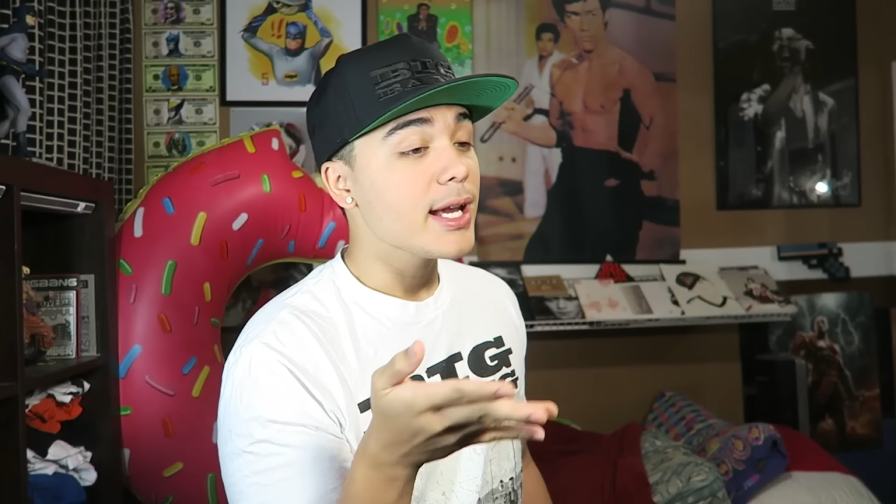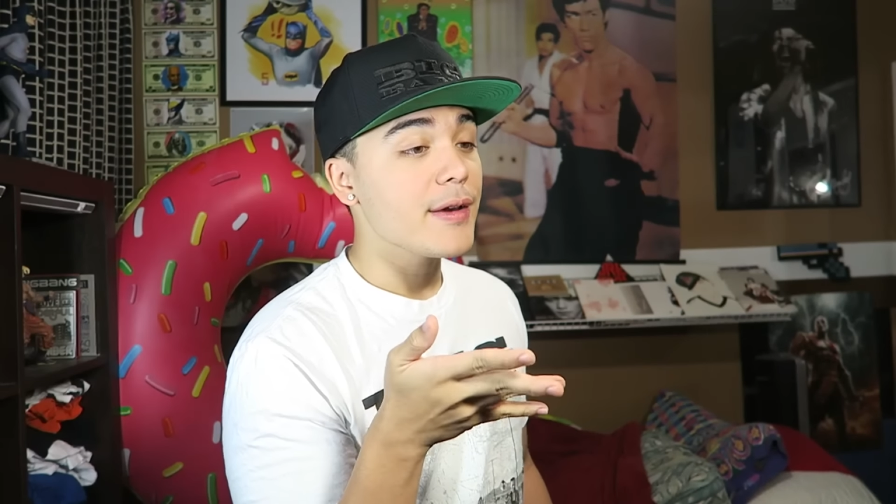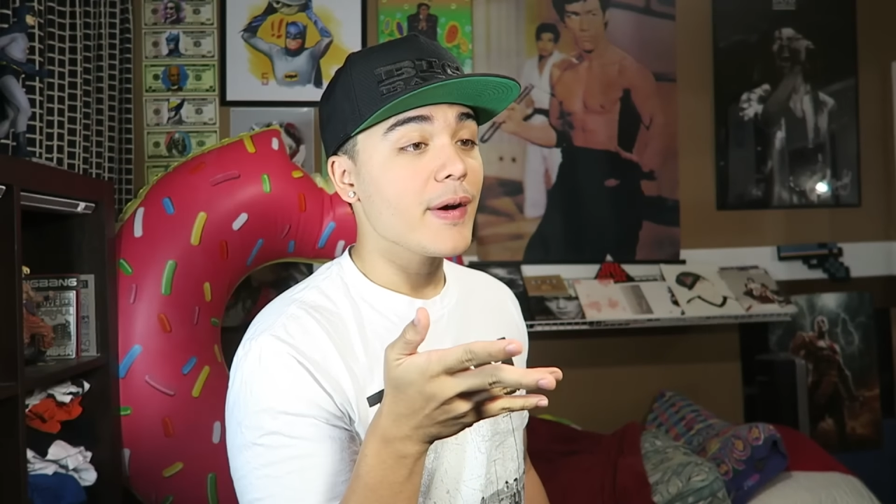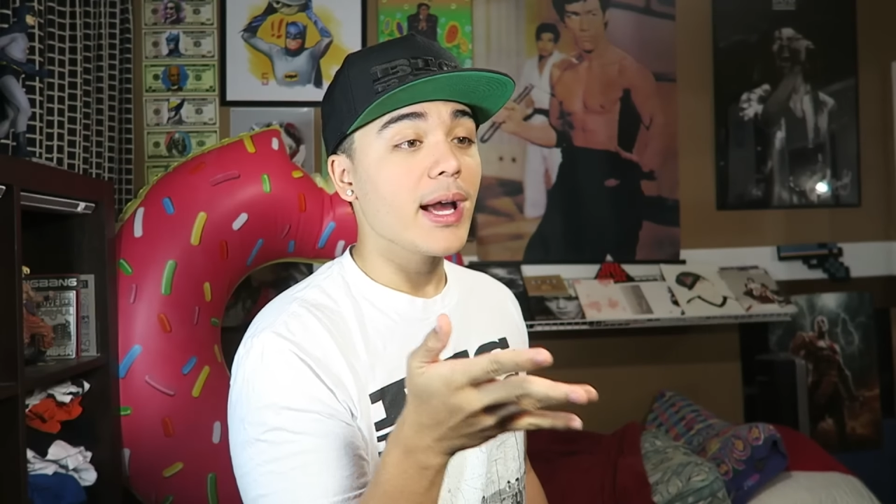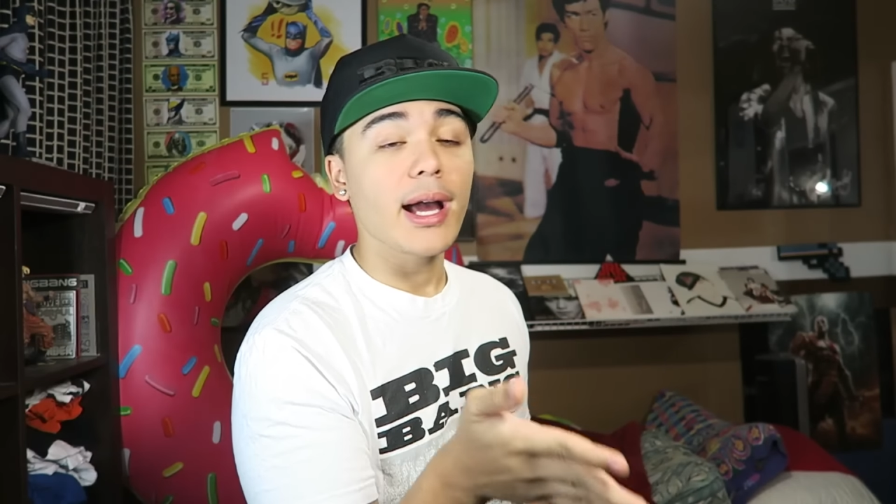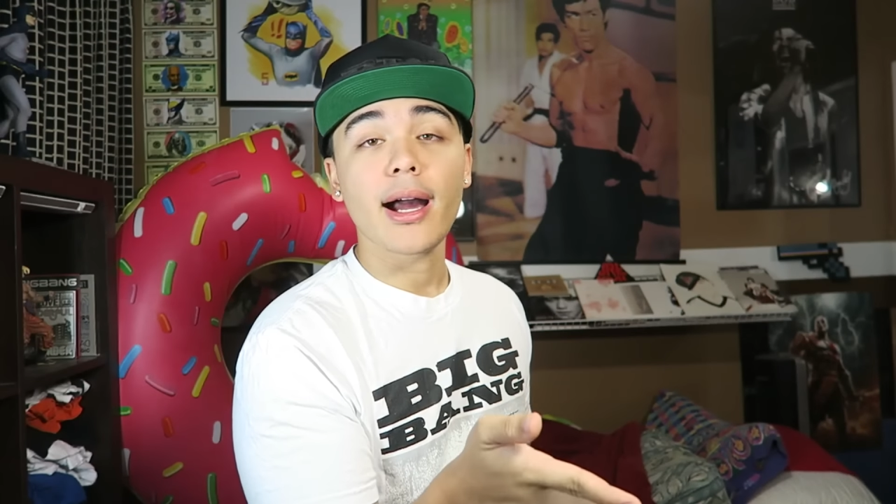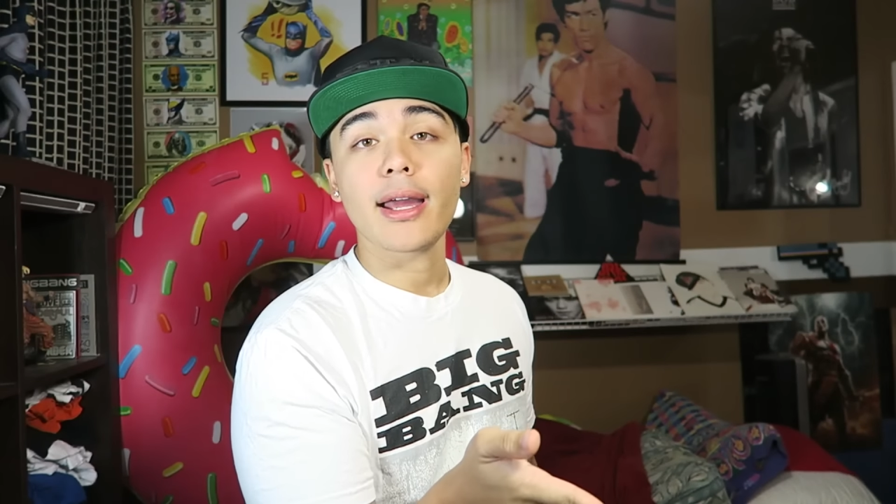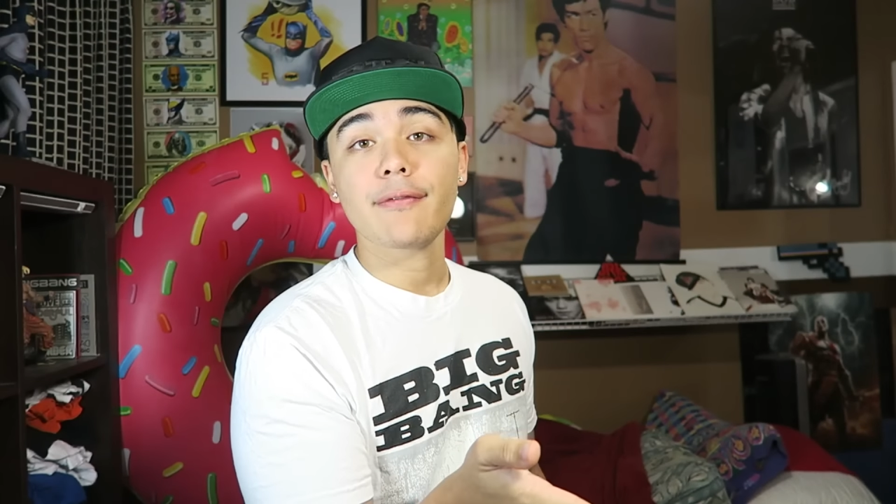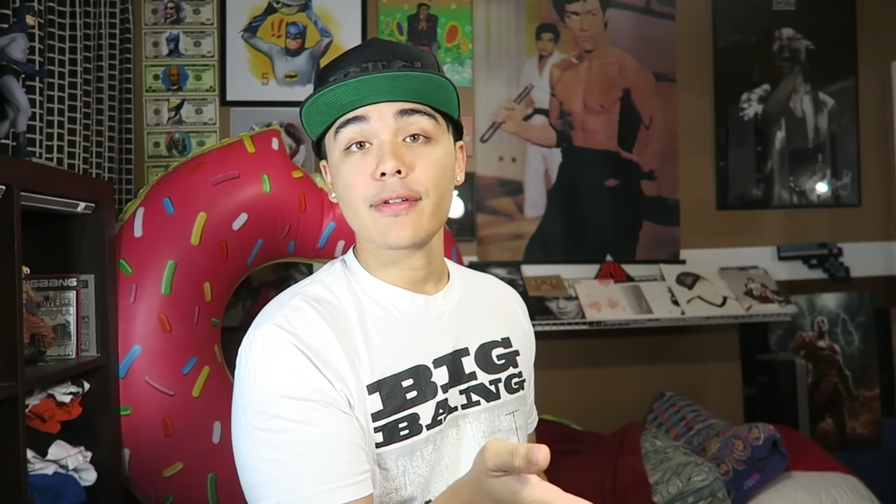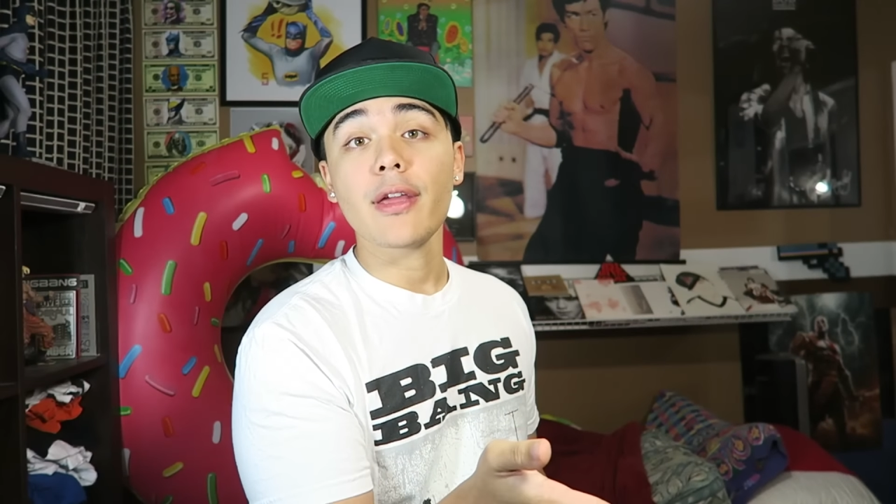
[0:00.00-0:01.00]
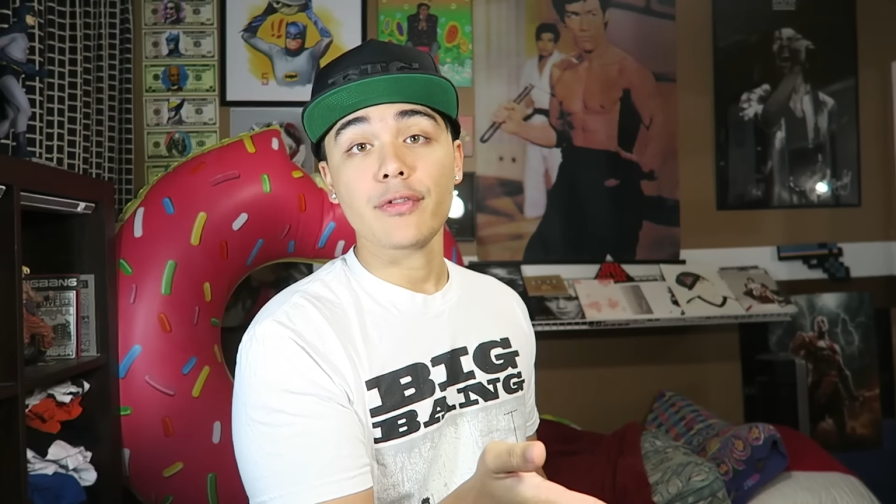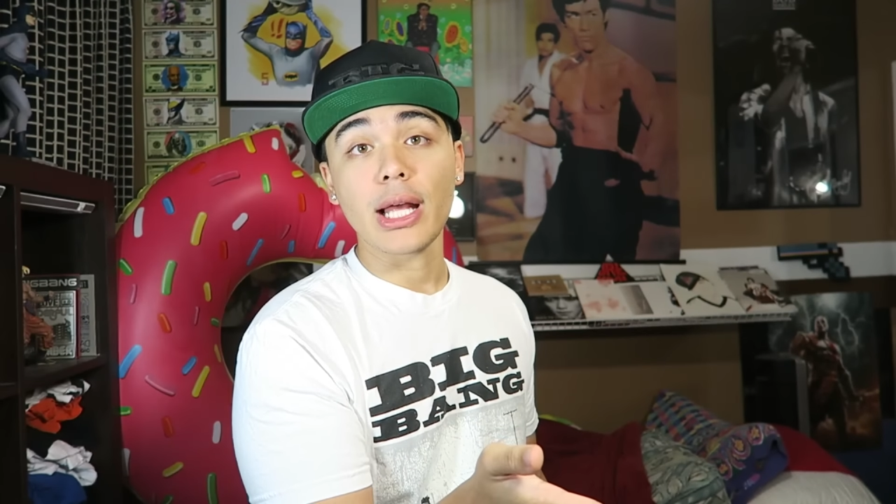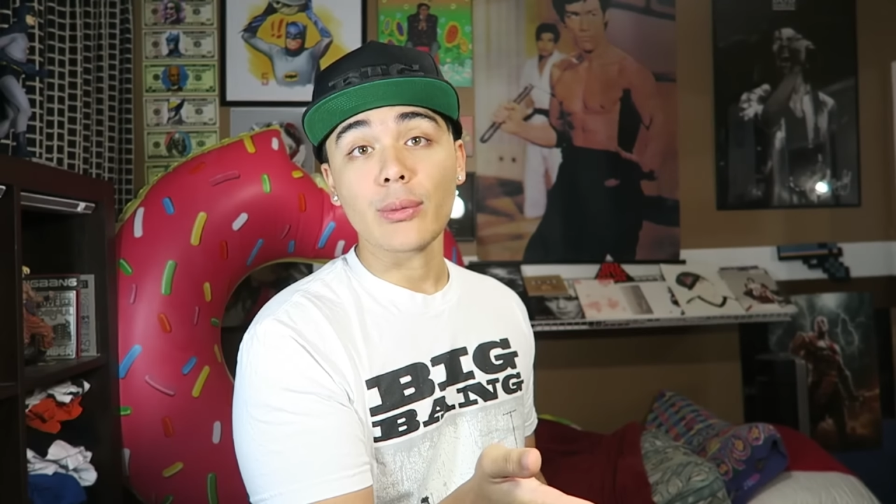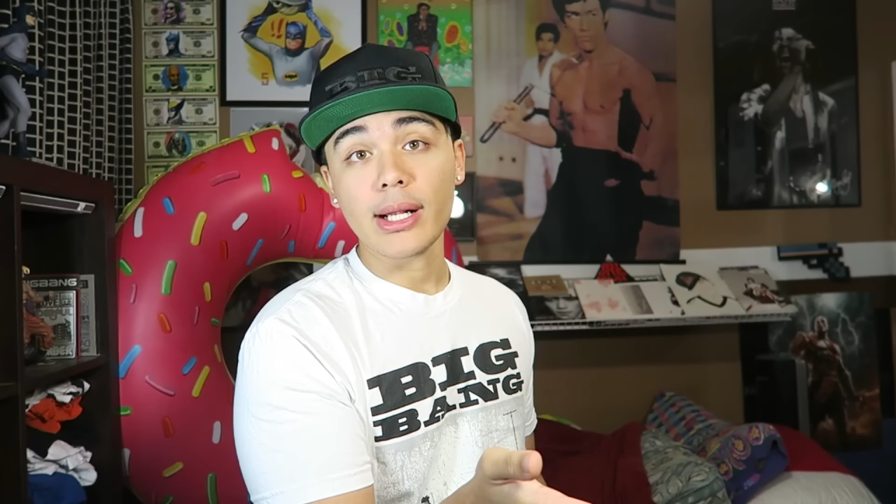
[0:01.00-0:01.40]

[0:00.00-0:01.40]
If I if you like